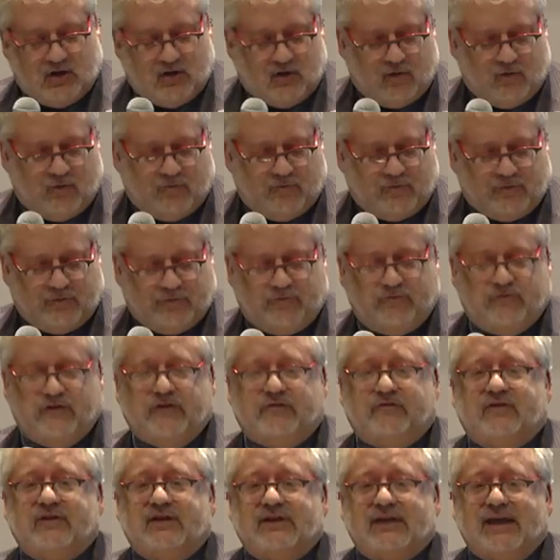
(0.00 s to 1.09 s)
over
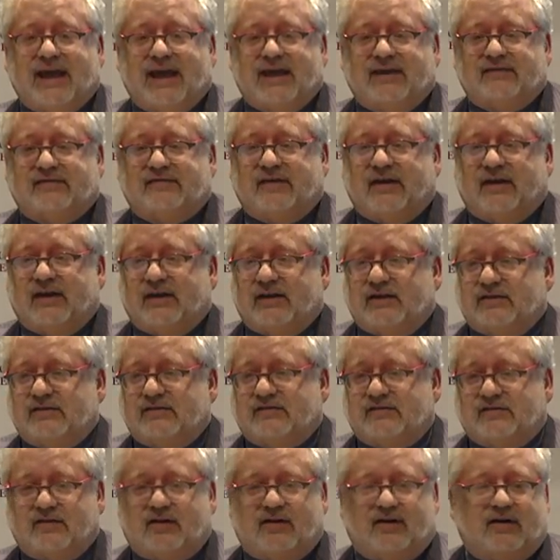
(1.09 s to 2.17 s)
50
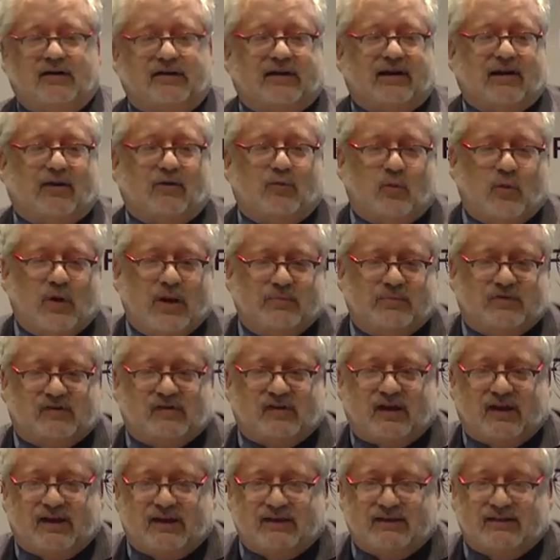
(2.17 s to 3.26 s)
essays on our
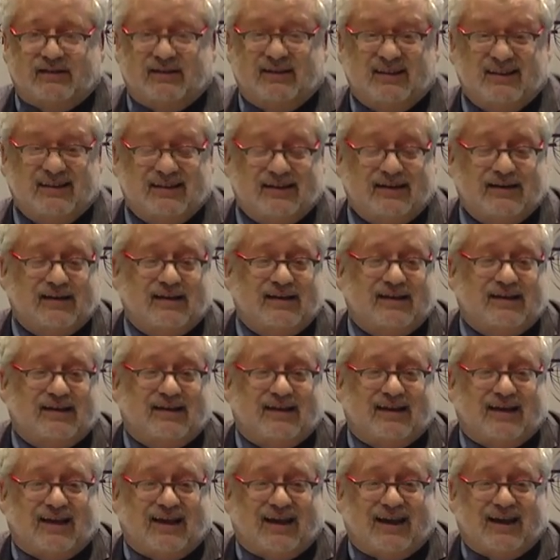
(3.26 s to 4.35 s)
website,
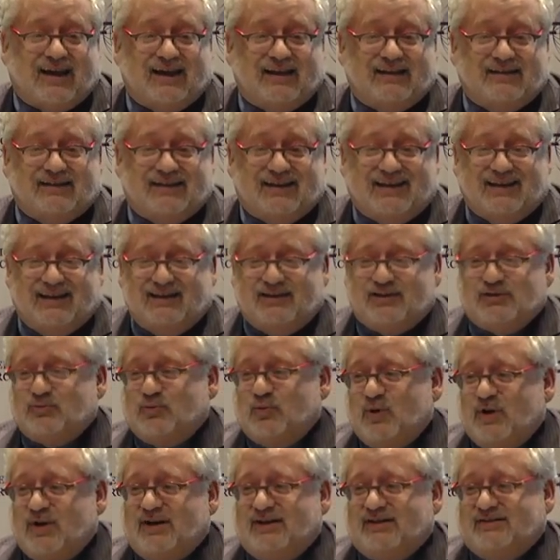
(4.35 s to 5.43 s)
and each
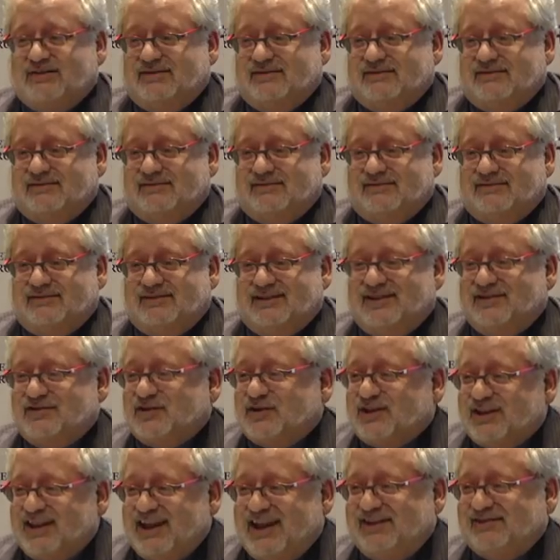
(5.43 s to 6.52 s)
one is a
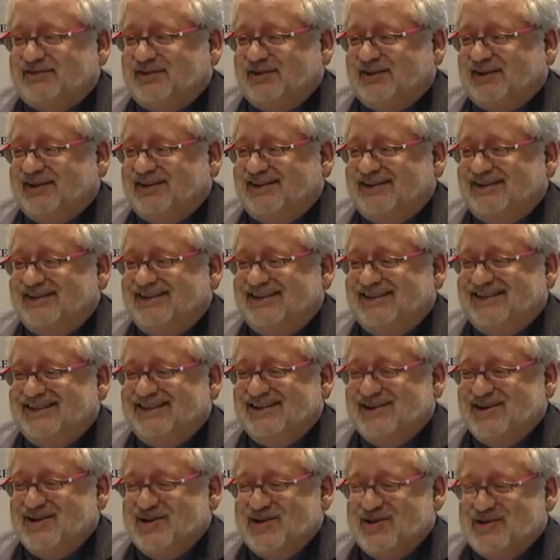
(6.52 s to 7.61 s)
classic.
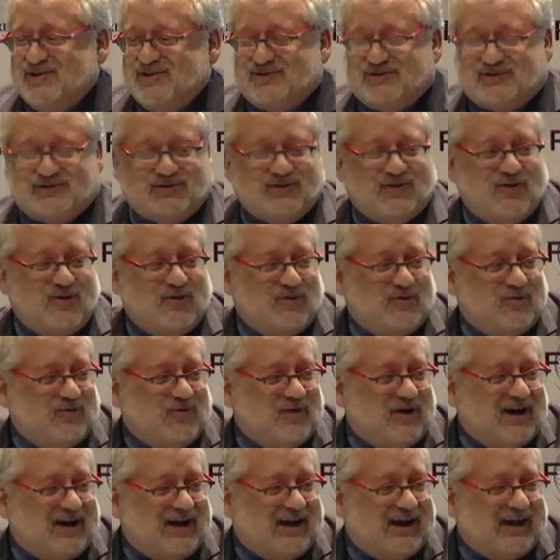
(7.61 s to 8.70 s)

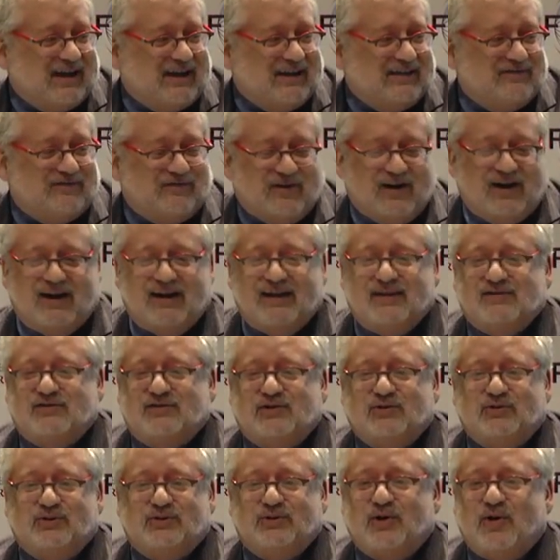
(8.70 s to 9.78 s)
So I
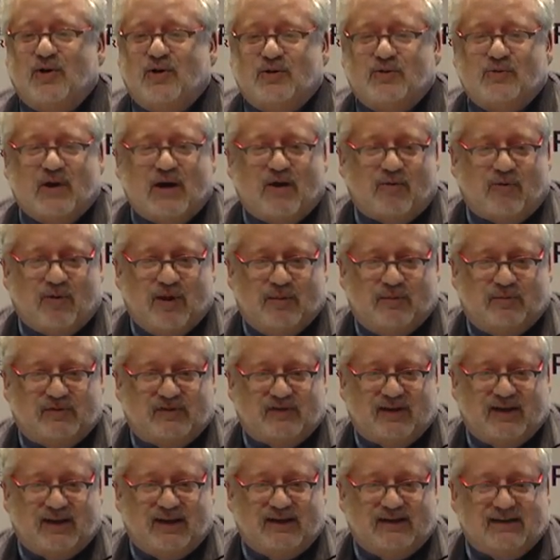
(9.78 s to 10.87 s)
advise you to go to our
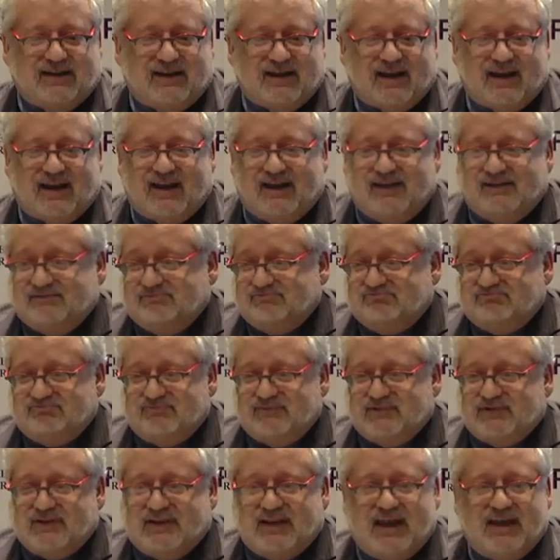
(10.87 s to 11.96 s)
website and
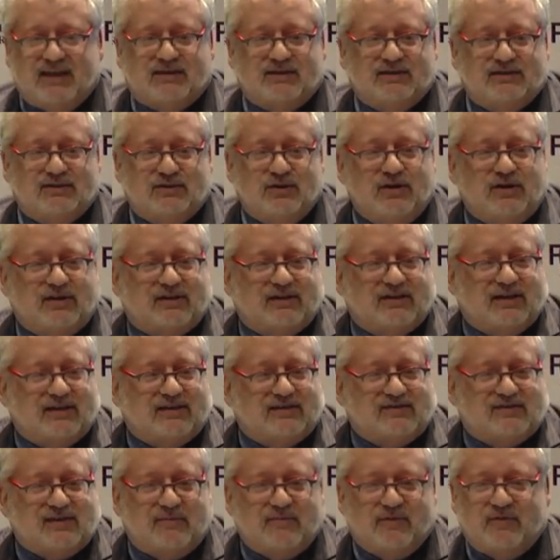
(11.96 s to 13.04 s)
take a look
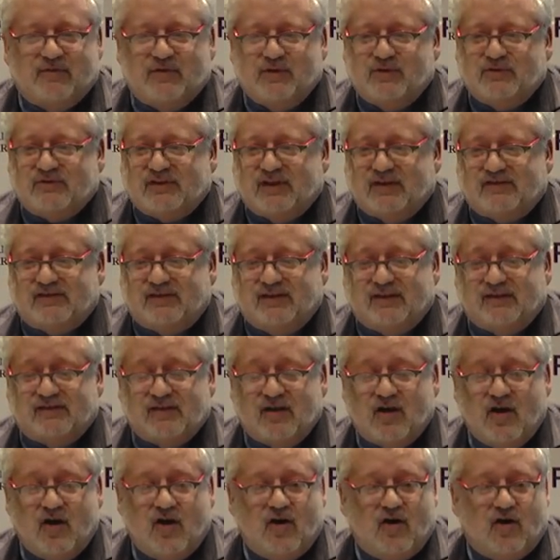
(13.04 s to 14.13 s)
at some of those essays.
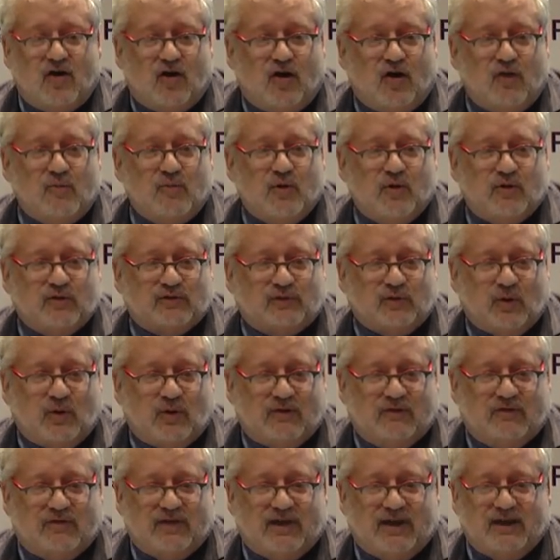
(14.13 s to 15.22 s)
Almost
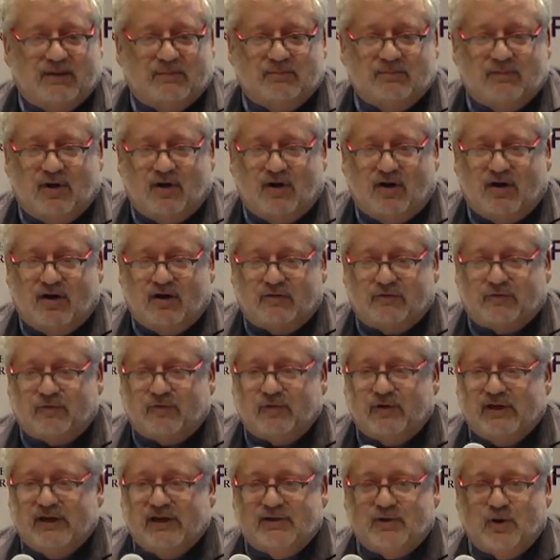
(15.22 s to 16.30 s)
all of them are
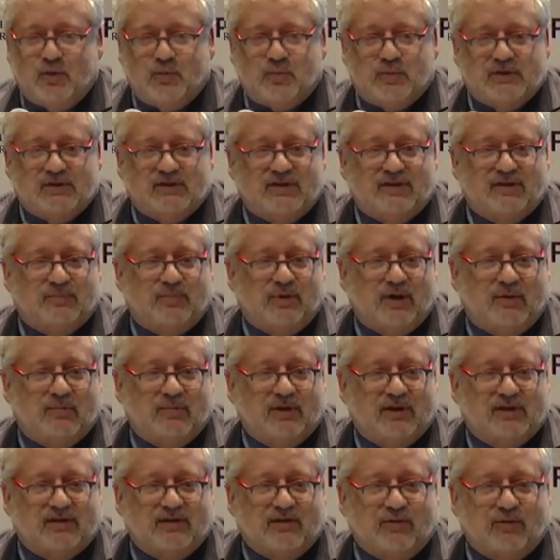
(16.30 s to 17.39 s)
free and open to the
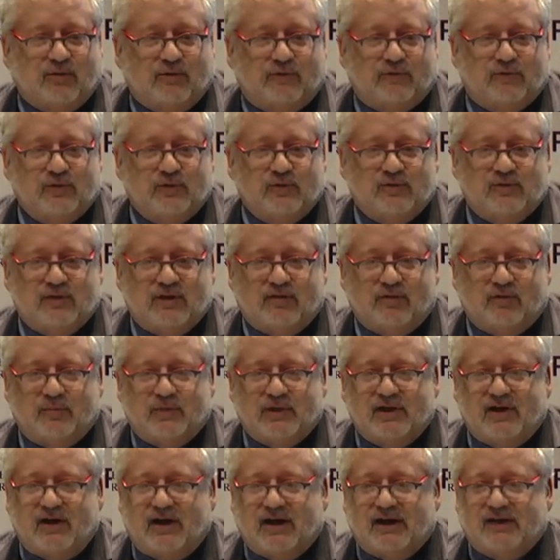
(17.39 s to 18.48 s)
public. There are a few that are
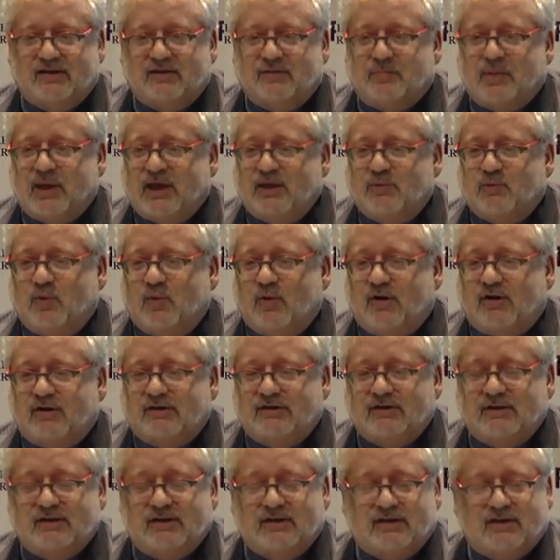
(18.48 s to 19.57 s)
behind a paywall.
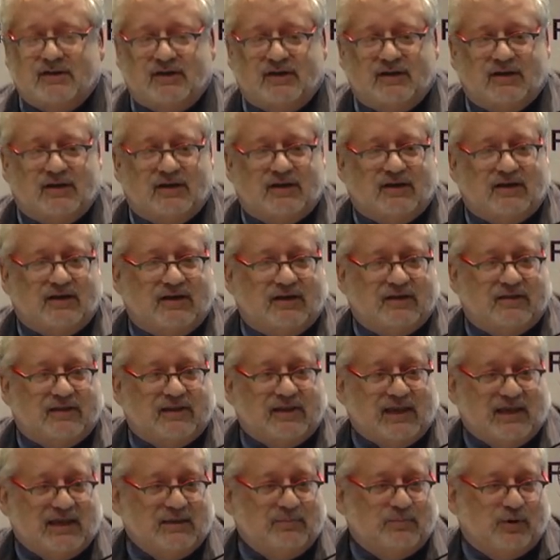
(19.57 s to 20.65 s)

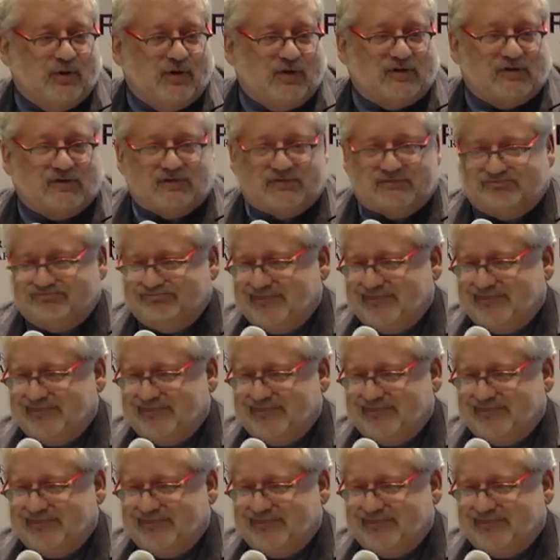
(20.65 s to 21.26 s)
The e-books,